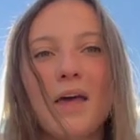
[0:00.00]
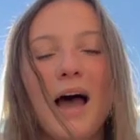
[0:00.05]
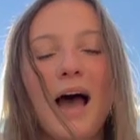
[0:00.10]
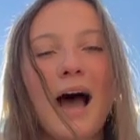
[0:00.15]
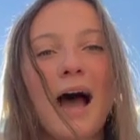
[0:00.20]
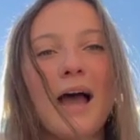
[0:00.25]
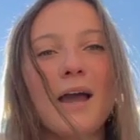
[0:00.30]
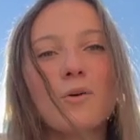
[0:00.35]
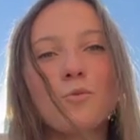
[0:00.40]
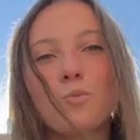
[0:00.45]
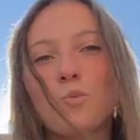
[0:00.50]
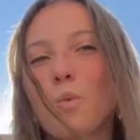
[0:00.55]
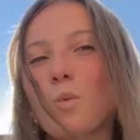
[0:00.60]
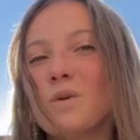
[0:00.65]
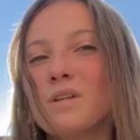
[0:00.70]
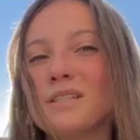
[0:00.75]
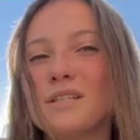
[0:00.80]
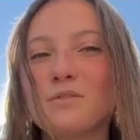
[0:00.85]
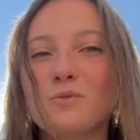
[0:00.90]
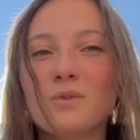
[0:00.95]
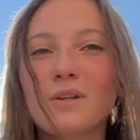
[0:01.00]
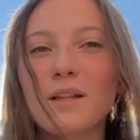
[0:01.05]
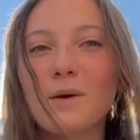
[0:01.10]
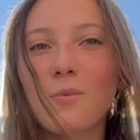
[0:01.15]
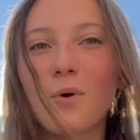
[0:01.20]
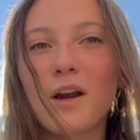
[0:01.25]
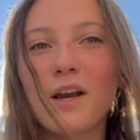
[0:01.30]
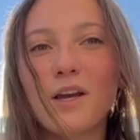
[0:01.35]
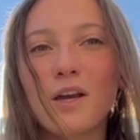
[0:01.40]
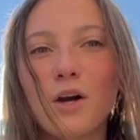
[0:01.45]
I didn't really
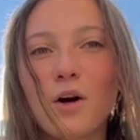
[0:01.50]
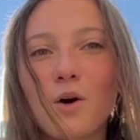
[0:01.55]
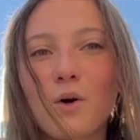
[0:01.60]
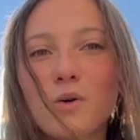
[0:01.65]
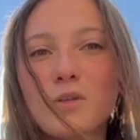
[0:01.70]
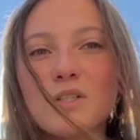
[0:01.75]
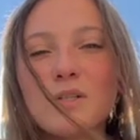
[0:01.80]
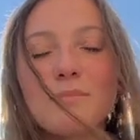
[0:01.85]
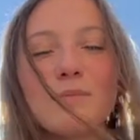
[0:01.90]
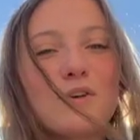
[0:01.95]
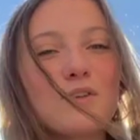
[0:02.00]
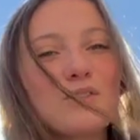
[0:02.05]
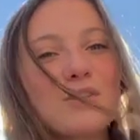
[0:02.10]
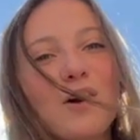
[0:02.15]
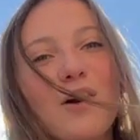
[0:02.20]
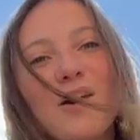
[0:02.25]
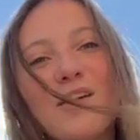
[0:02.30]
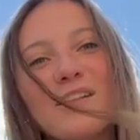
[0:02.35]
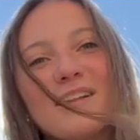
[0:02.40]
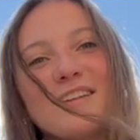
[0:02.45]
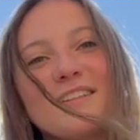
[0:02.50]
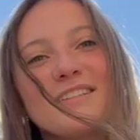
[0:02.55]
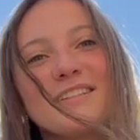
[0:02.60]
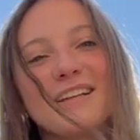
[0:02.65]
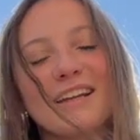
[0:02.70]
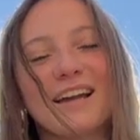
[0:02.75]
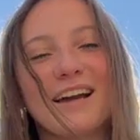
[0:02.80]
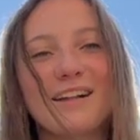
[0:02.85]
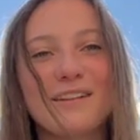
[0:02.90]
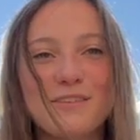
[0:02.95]
want to go to Mills College
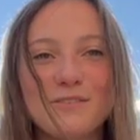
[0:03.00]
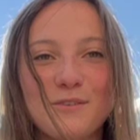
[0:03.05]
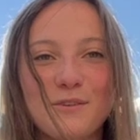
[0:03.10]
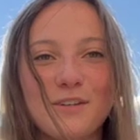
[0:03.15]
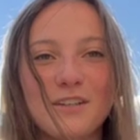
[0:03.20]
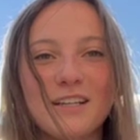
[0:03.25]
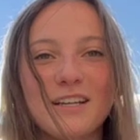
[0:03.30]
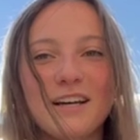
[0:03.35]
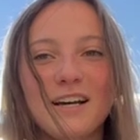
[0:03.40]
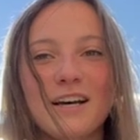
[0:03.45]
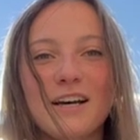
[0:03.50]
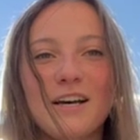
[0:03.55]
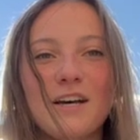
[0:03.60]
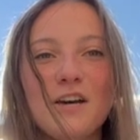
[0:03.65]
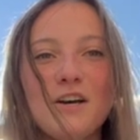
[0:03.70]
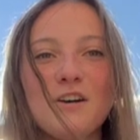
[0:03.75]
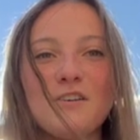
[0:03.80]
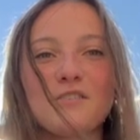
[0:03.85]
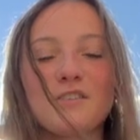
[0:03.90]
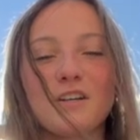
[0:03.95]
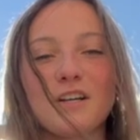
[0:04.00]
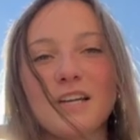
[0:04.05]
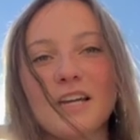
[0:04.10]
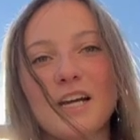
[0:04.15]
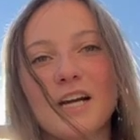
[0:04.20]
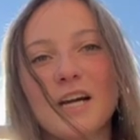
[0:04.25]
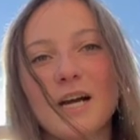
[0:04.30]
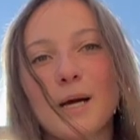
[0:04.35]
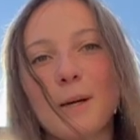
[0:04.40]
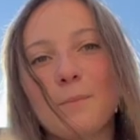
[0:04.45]
in California for a
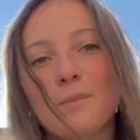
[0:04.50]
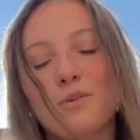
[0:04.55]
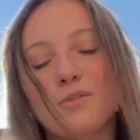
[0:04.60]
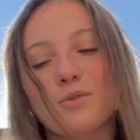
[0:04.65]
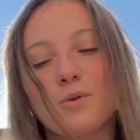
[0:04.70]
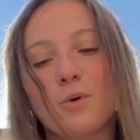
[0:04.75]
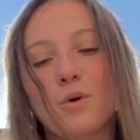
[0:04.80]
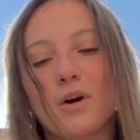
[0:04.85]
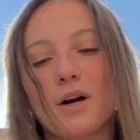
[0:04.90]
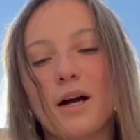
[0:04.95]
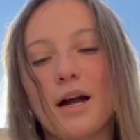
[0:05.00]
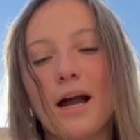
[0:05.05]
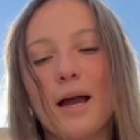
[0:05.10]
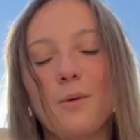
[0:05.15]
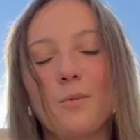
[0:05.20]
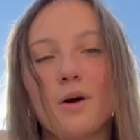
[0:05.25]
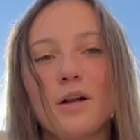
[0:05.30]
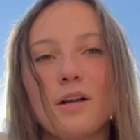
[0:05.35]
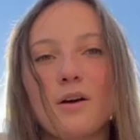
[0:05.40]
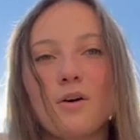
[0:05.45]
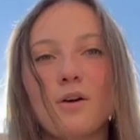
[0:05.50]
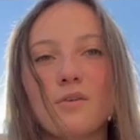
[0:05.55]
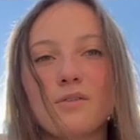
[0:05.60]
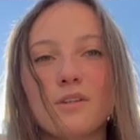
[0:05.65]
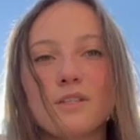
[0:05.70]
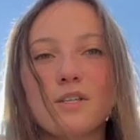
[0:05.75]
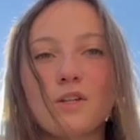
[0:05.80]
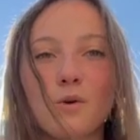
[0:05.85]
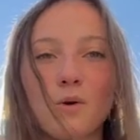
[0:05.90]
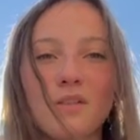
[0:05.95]
year before I went
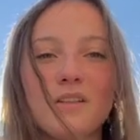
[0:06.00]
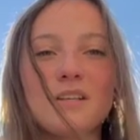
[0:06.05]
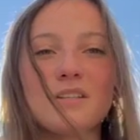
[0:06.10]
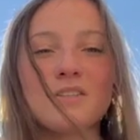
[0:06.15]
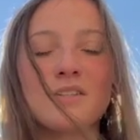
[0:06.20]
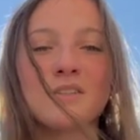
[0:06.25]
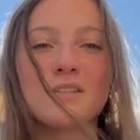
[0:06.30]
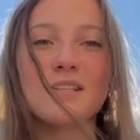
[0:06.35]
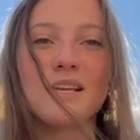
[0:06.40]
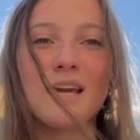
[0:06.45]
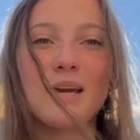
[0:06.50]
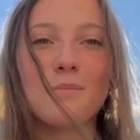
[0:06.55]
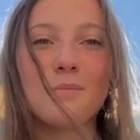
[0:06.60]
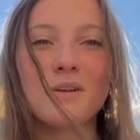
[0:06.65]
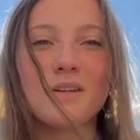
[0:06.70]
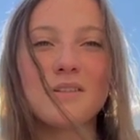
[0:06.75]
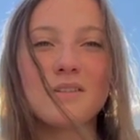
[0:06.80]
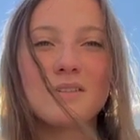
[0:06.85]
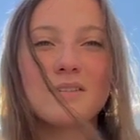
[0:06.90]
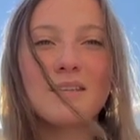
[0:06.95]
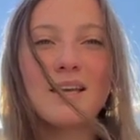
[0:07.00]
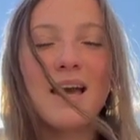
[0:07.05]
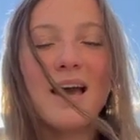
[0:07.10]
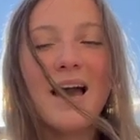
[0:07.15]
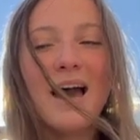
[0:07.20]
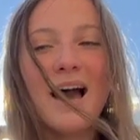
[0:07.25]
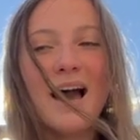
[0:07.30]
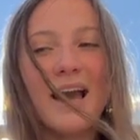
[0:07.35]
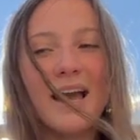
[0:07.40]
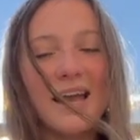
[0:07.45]
over to Northeastern's campus,
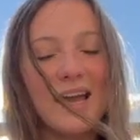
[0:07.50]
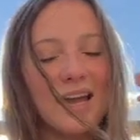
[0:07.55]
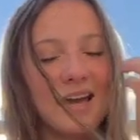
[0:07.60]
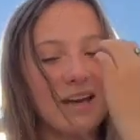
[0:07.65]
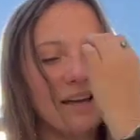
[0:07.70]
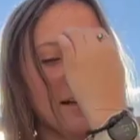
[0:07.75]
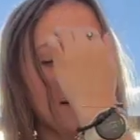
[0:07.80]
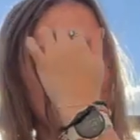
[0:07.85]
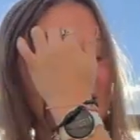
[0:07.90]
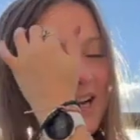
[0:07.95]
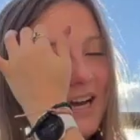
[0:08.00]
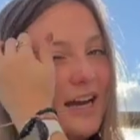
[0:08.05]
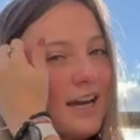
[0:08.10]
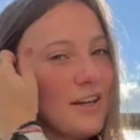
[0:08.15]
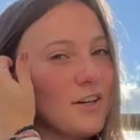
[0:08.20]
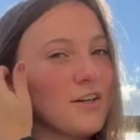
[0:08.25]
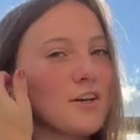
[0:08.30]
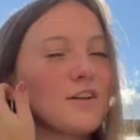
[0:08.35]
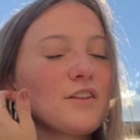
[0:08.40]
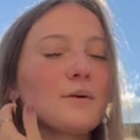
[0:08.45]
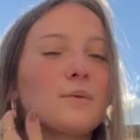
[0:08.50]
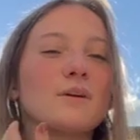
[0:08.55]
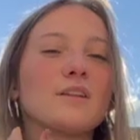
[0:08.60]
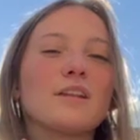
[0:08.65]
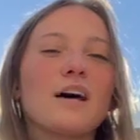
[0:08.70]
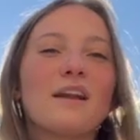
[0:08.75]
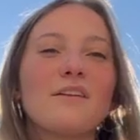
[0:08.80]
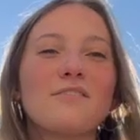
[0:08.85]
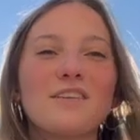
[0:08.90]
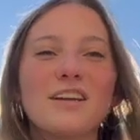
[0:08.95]
and I had heard there were a
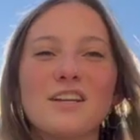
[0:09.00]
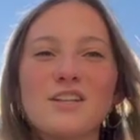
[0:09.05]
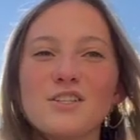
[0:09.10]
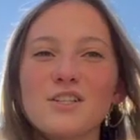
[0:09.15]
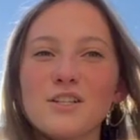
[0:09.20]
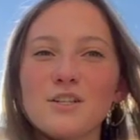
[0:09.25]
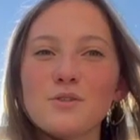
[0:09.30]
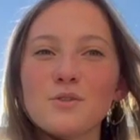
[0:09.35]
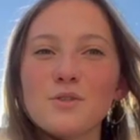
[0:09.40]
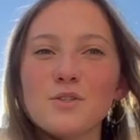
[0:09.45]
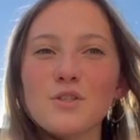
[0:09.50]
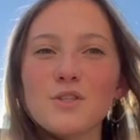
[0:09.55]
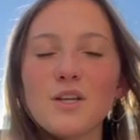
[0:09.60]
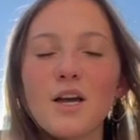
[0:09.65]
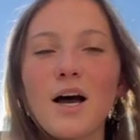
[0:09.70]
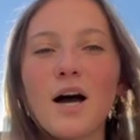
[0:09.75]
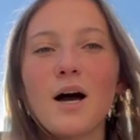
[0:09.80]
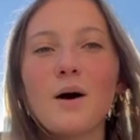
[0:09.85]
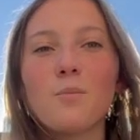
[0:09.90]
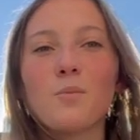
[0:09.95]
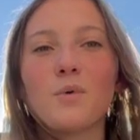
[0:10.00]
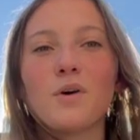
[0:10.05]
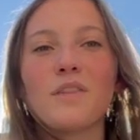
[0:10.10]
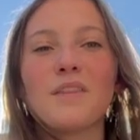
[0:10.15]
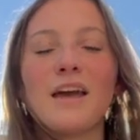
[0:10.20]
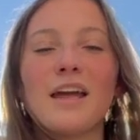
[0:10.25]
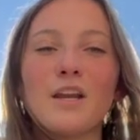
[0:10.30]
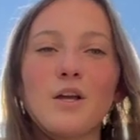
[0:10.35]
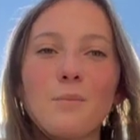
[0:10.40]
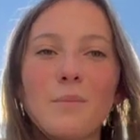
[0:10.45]
lot of issues with
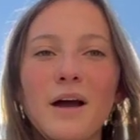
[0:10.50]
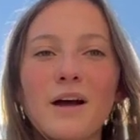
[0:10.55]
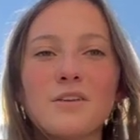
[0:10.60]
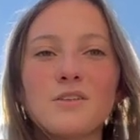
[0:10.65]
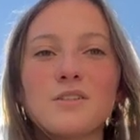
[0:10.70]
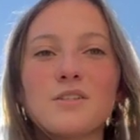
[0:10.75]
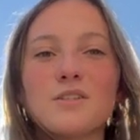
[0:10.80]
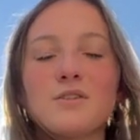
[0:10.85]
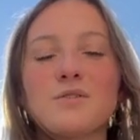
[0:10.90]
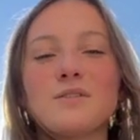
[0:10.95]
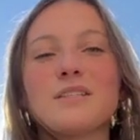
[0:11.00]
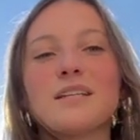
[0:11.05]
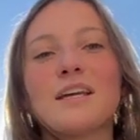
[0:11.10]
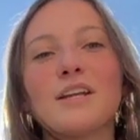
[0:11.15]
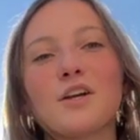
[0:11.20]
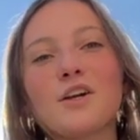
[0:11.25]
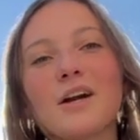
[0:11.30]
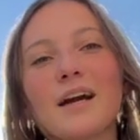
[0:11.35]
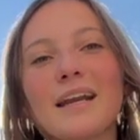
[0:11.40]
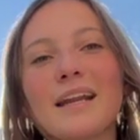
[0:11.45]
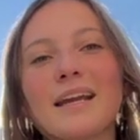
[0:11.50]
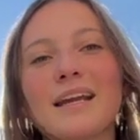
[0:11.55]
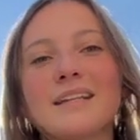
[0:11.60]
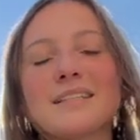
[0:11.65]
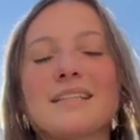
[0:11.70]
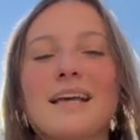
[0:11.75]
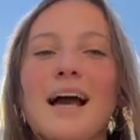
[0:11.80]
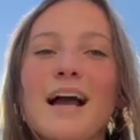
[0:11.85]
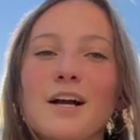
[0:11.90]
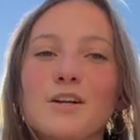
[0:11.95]
the NU Bound students integrating
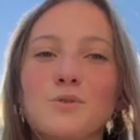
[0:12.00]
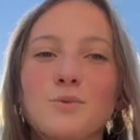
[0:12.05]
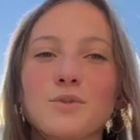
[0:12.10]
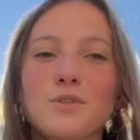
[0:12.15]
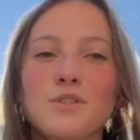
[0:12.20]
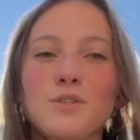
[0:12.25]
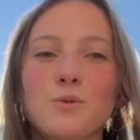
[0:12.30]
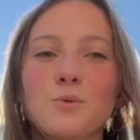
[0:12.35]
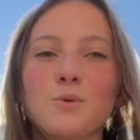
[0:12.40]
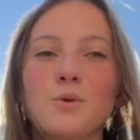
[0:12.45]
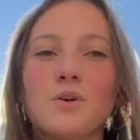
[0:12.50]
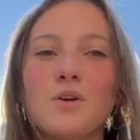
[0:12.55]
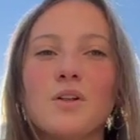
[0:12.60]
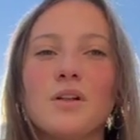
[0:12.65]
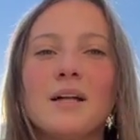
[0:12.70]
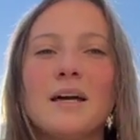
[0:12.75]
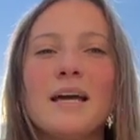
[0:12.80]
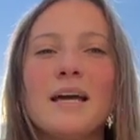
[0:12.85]
into the actual school.